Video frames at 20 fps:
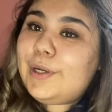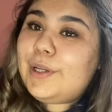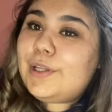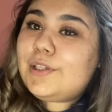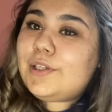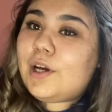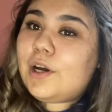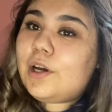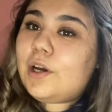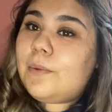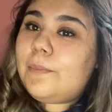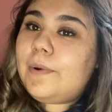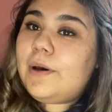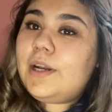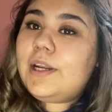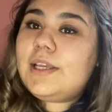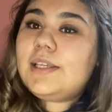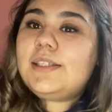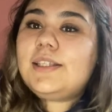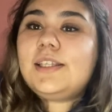talk
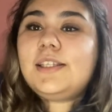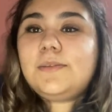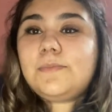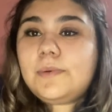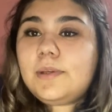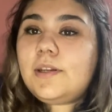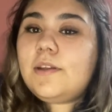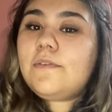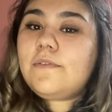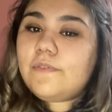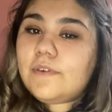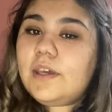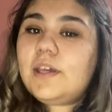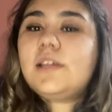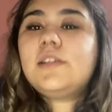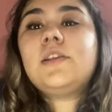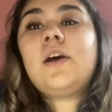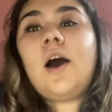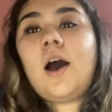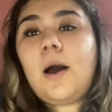about is the
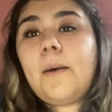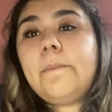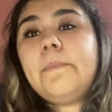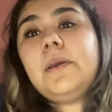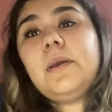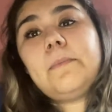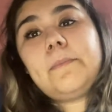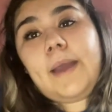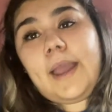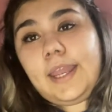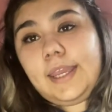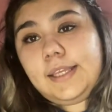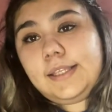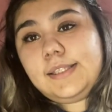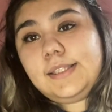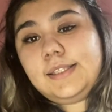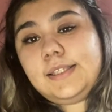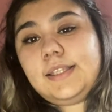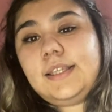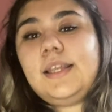Spinifex hopping
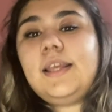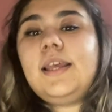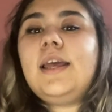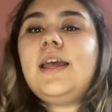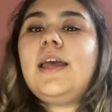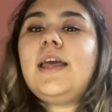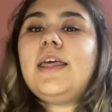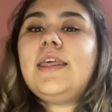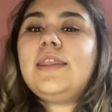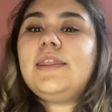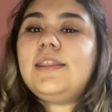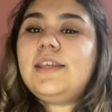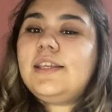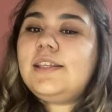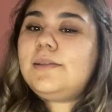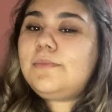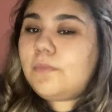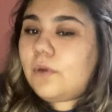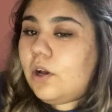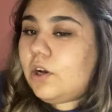mice. These
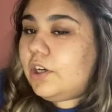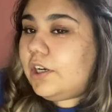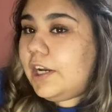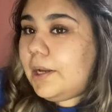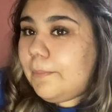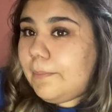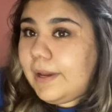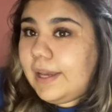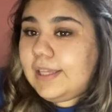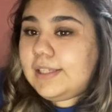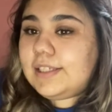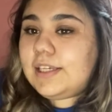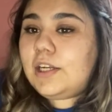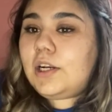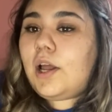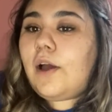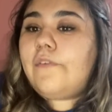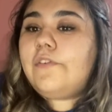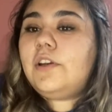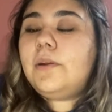small gray mice can
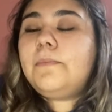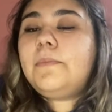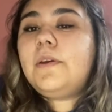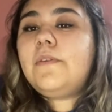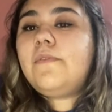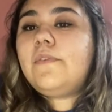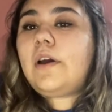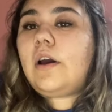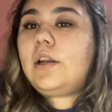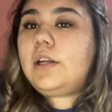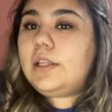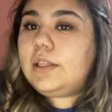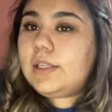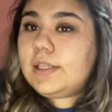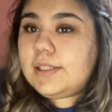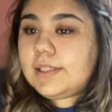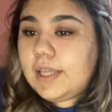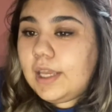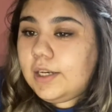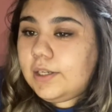often be found in the
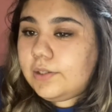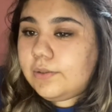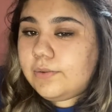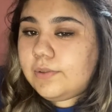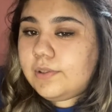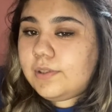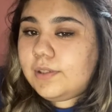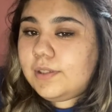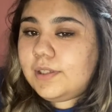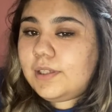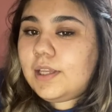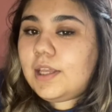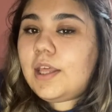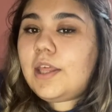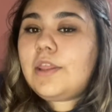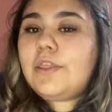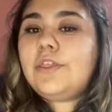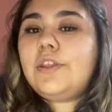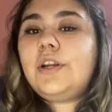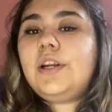sand dunes.
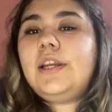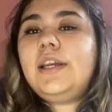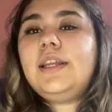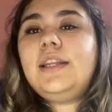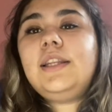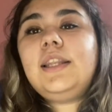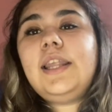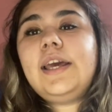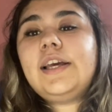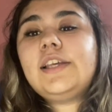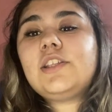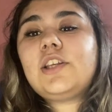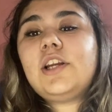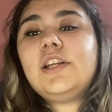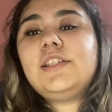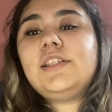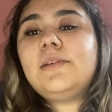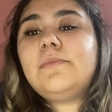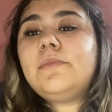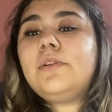Their hind legs are
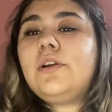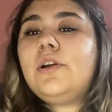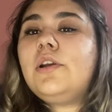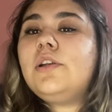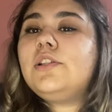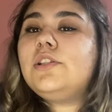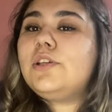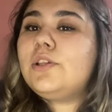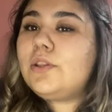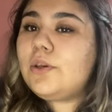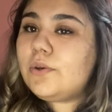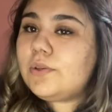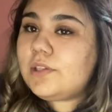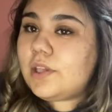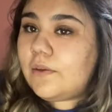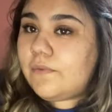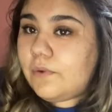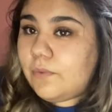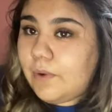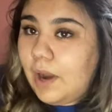similar to those
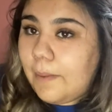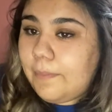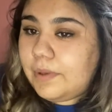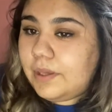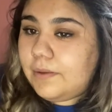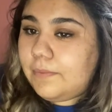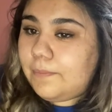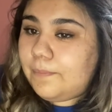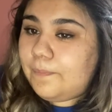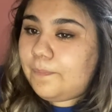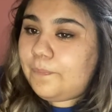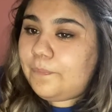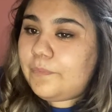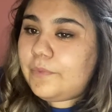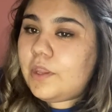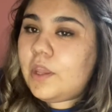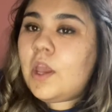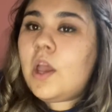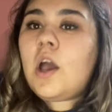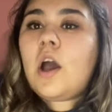of a rabbit.
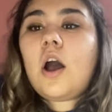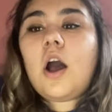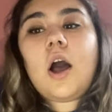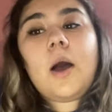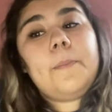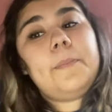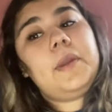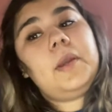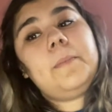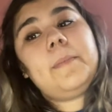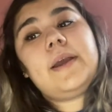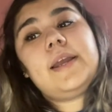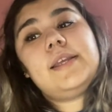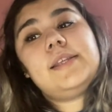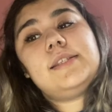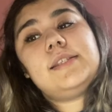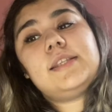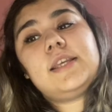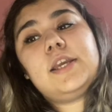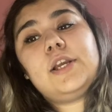Hopping
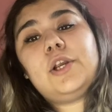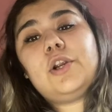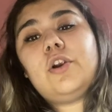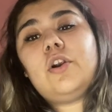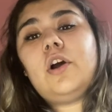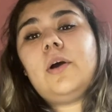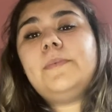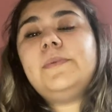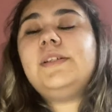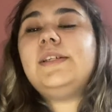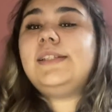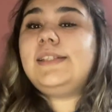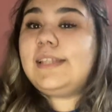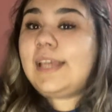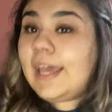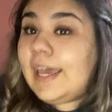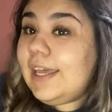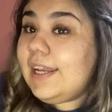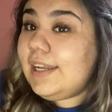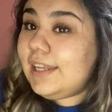mice can grow up to
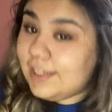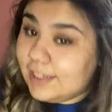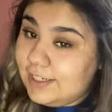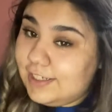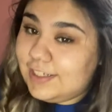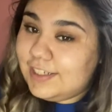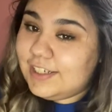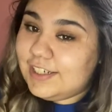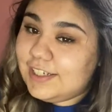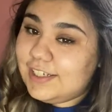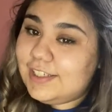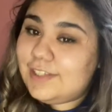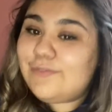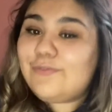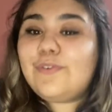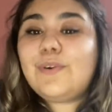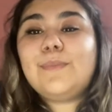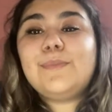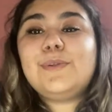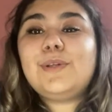10 inches
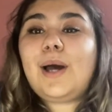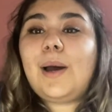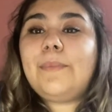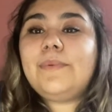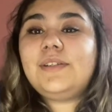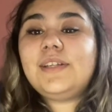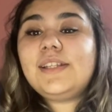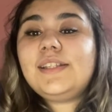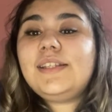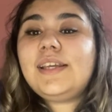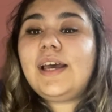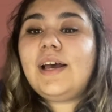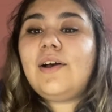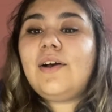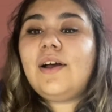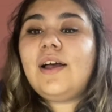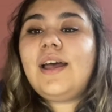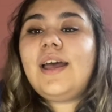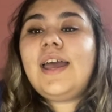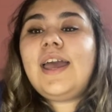from top to tail,
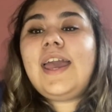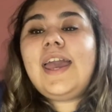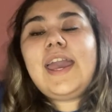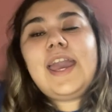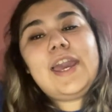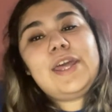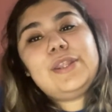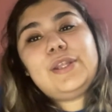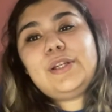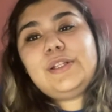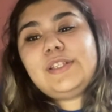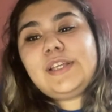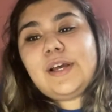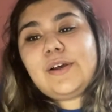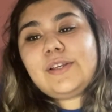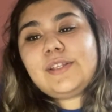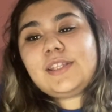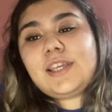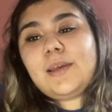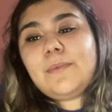and their
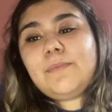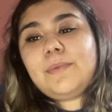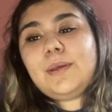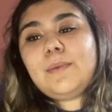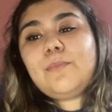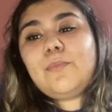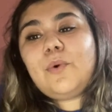tails can be more